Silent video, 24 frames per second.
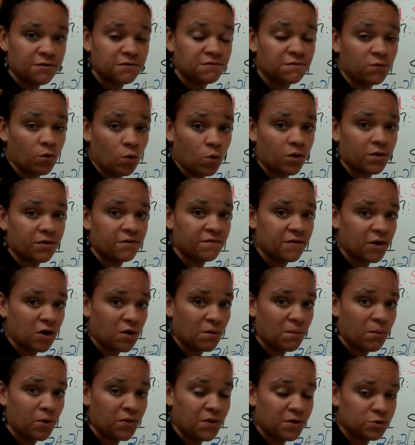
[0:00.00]
for the
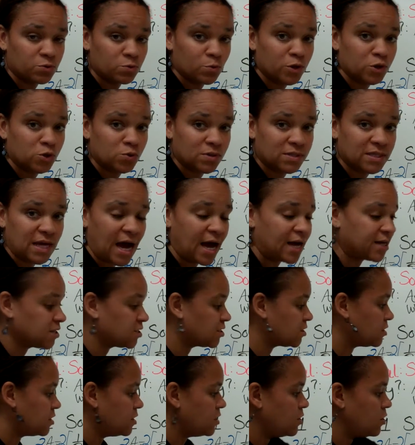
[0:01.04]
variable which was
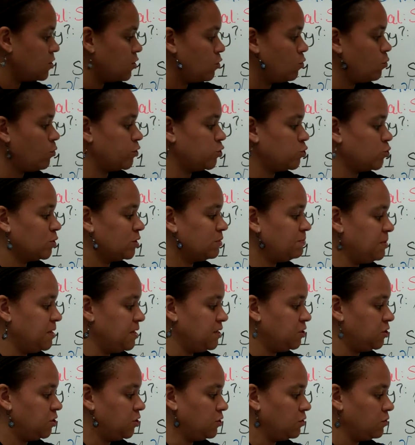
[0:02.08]
asked, which was
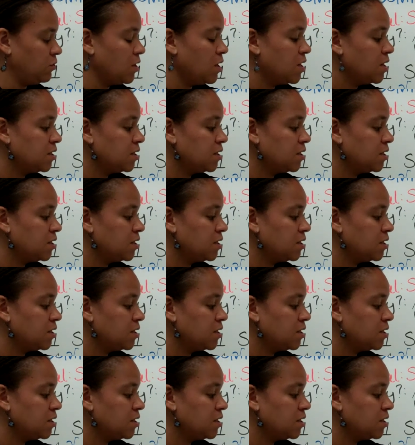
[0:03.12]
B2.